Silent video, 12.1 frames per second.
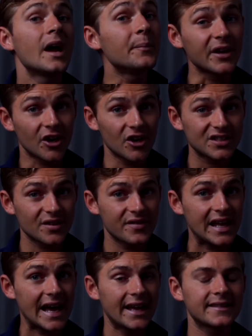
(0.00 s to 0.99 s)
And because of
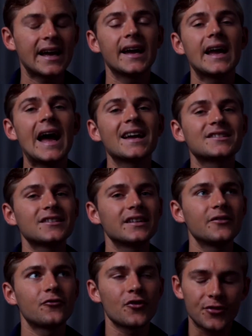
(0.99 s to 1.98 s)
that, I
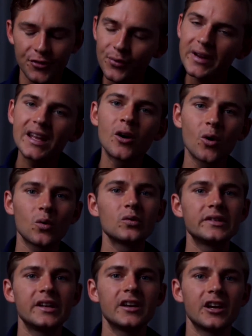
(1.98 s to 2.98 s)
actually, for 3
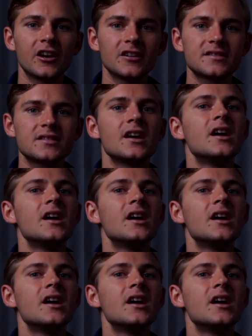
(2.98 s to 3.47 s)
whole years,